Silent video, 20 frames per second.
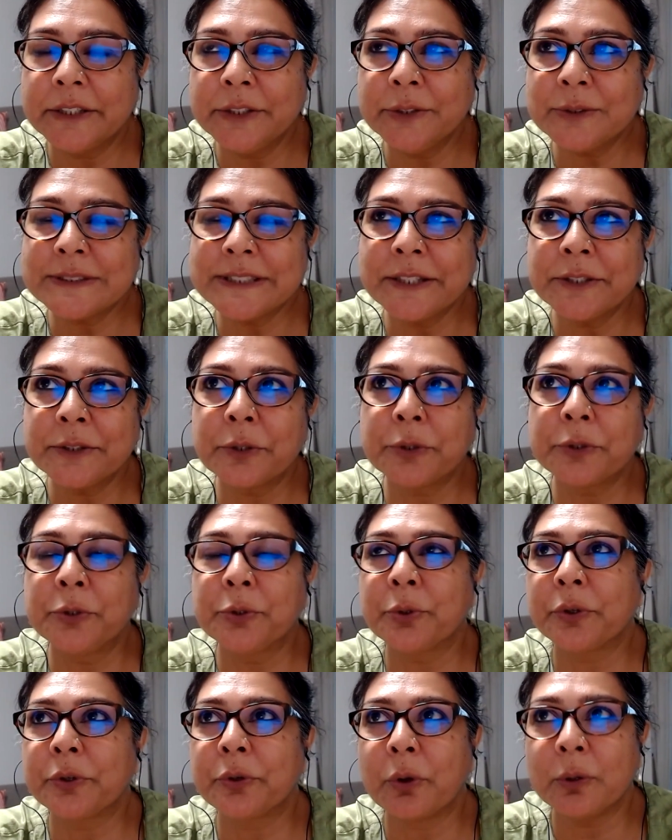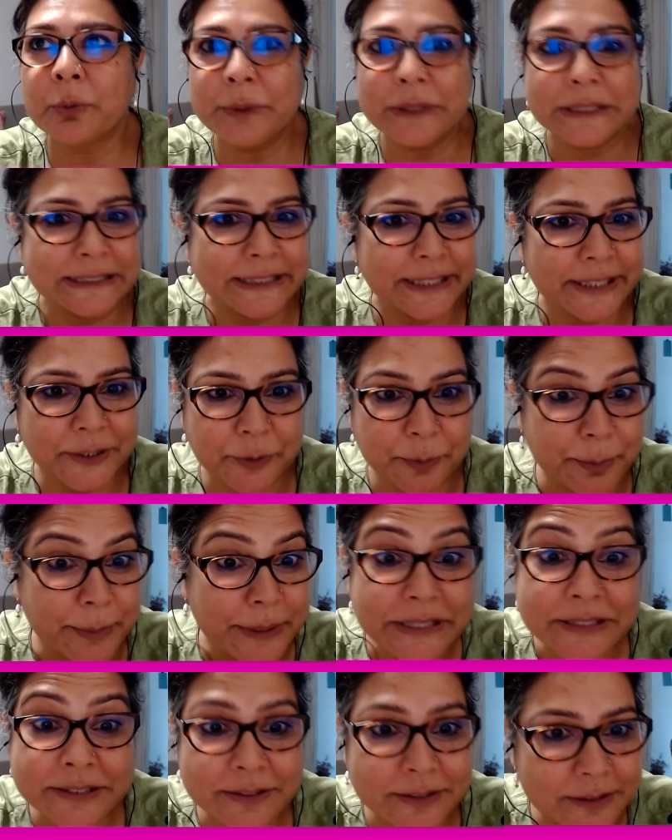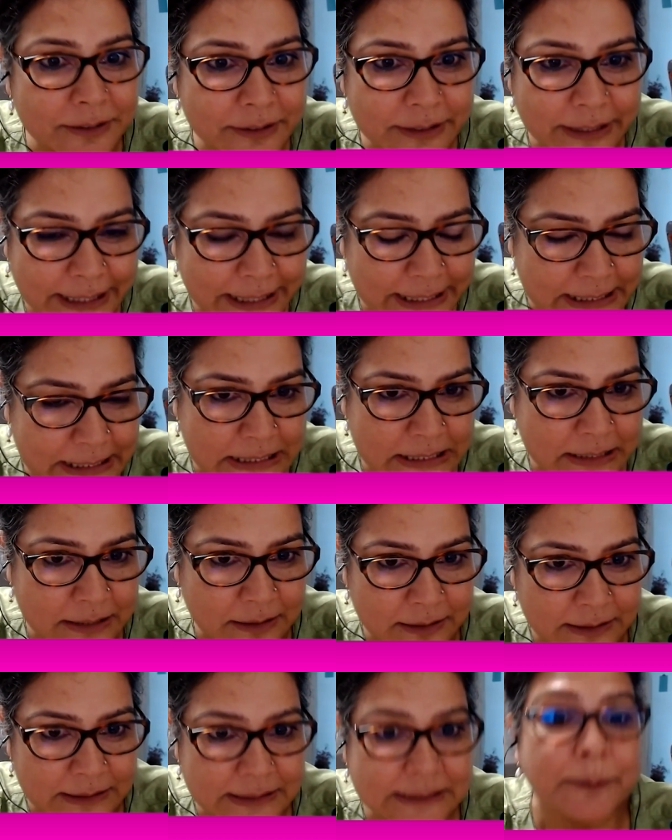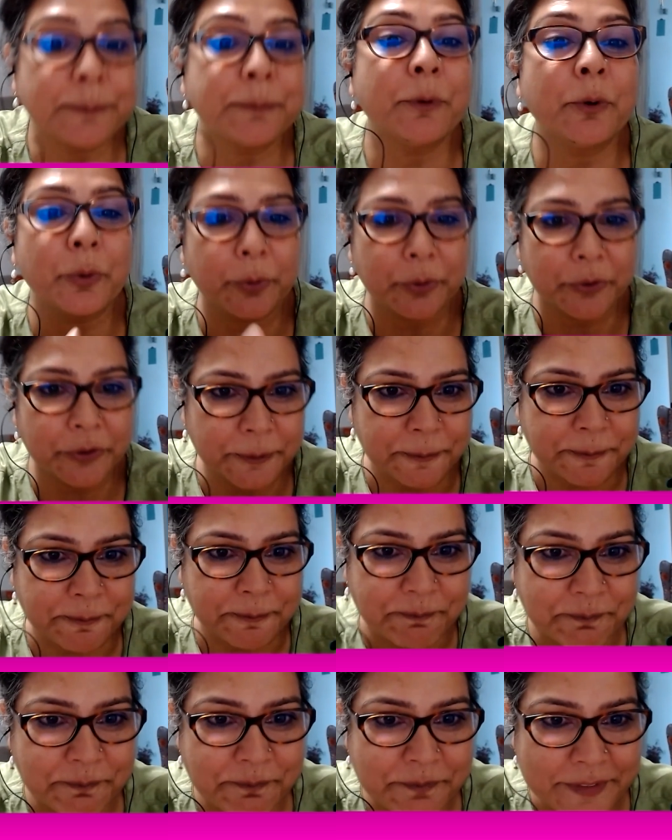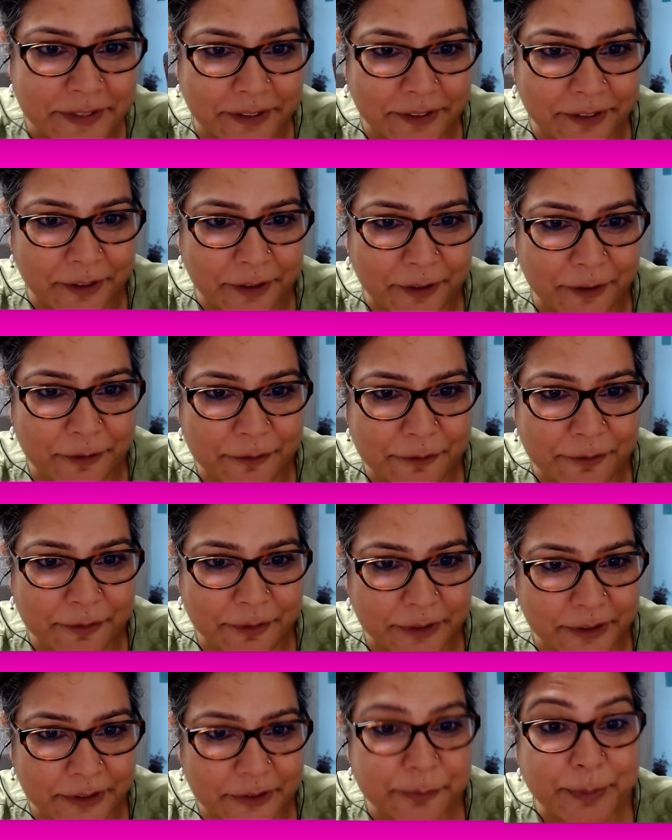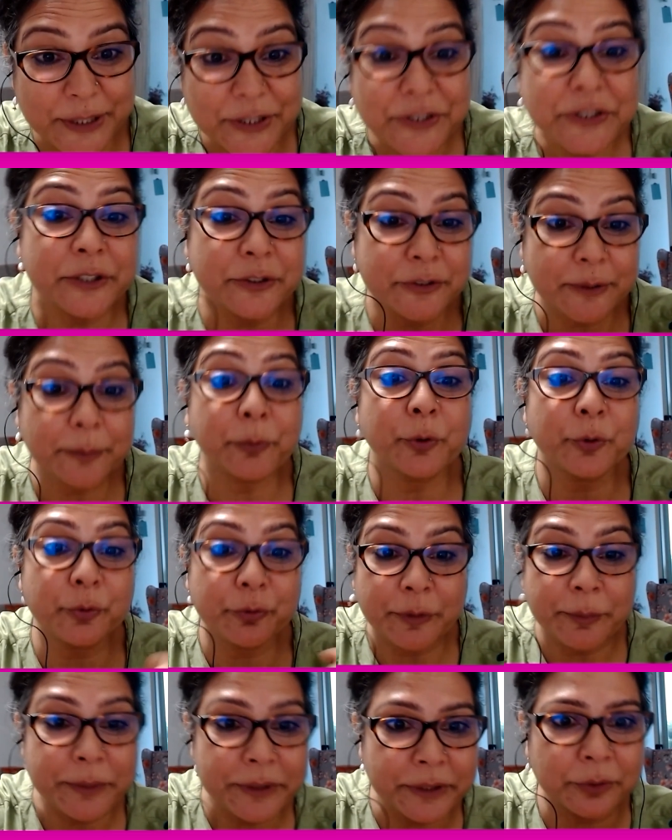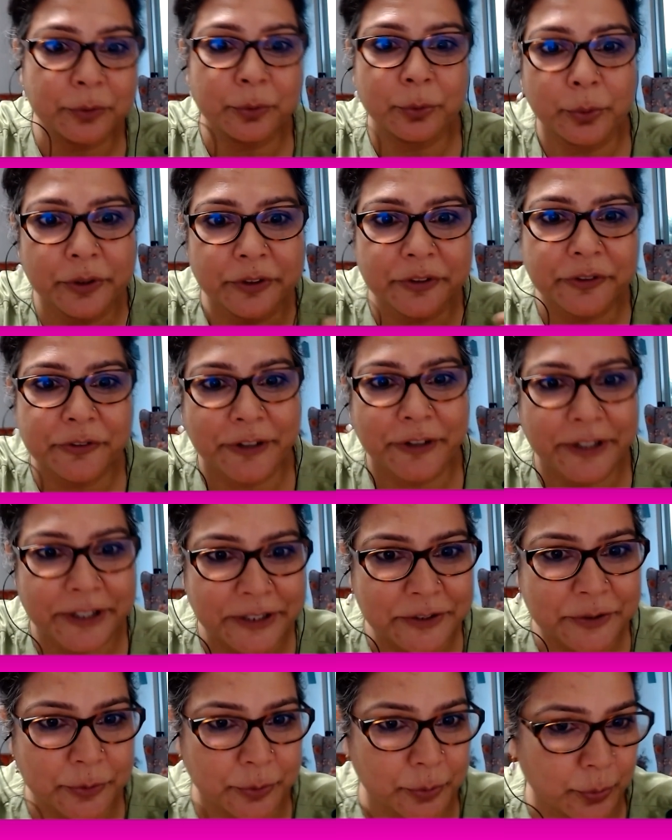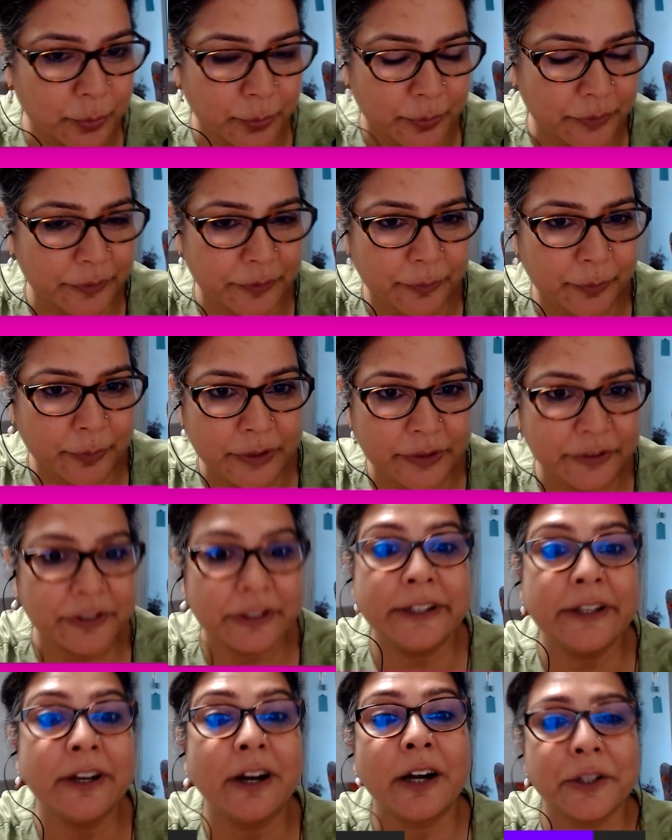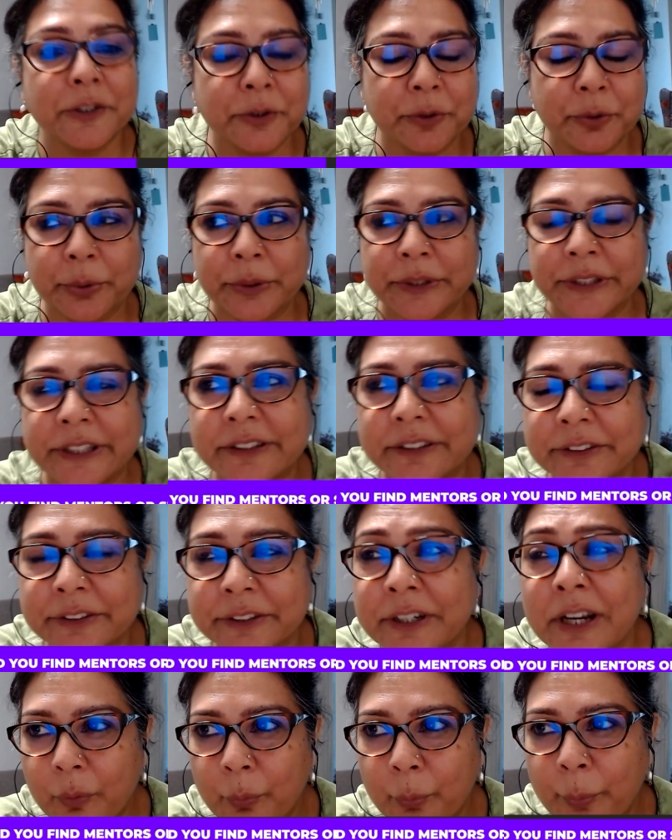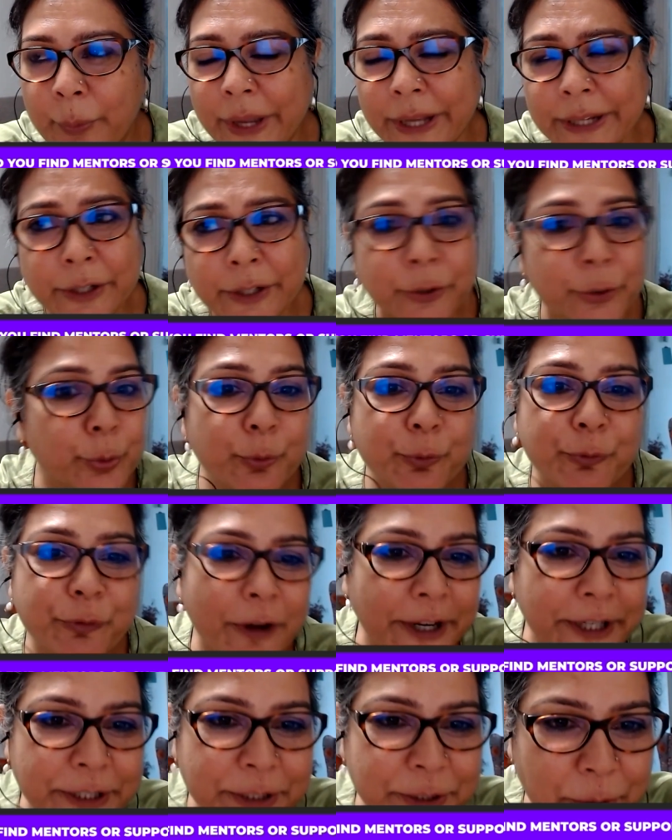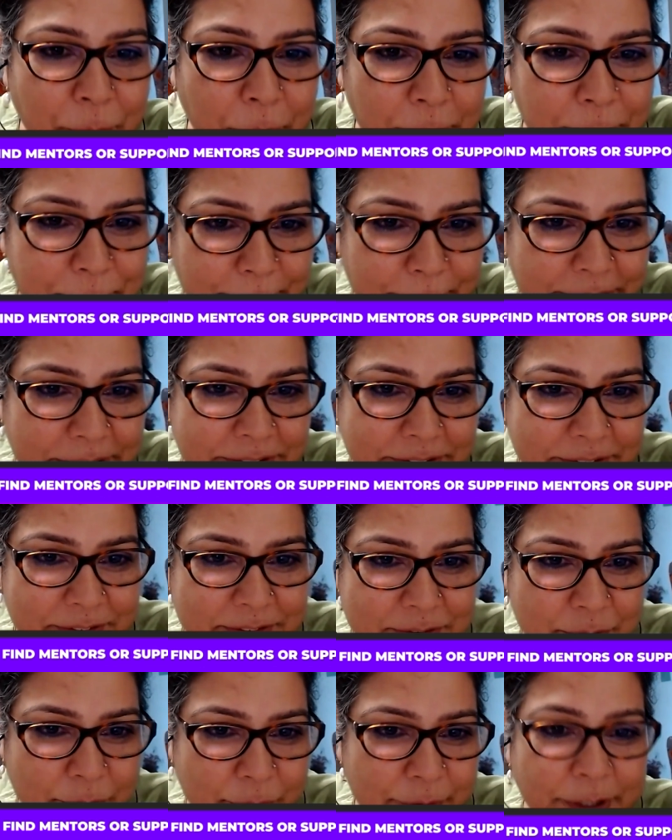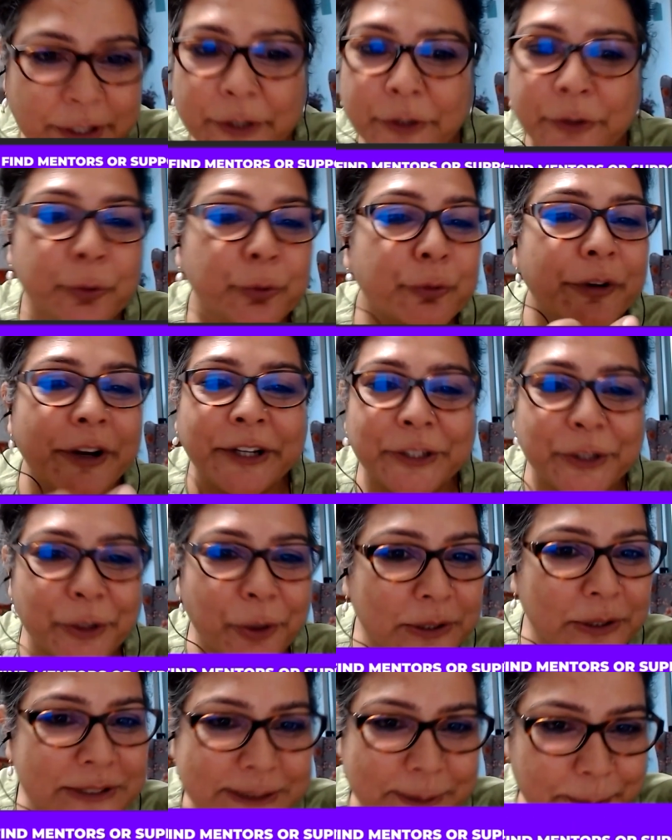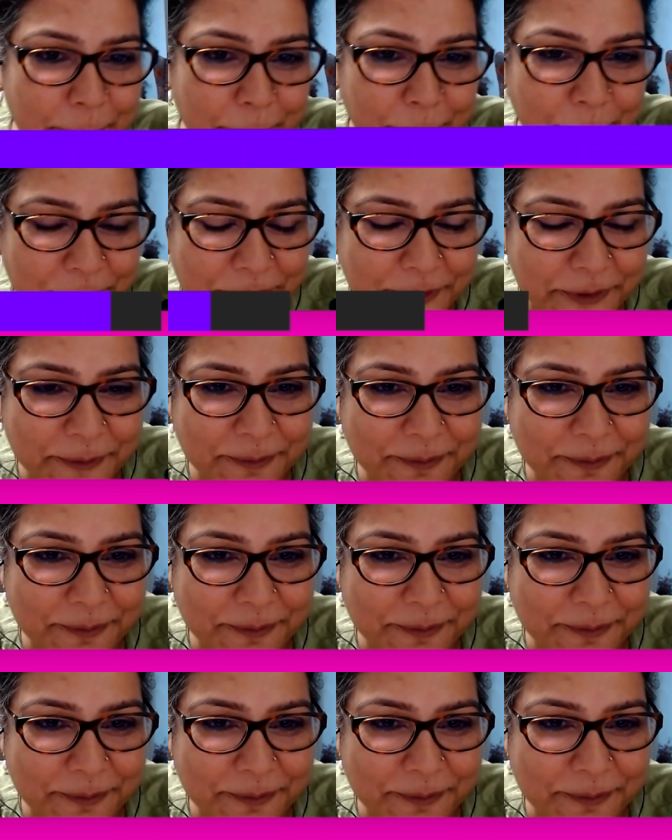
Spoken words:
you said, you are always there to mentor and support. Especially support women who are trying to work really hard to grow their career. Where did you find your mentors, or where did you find your support?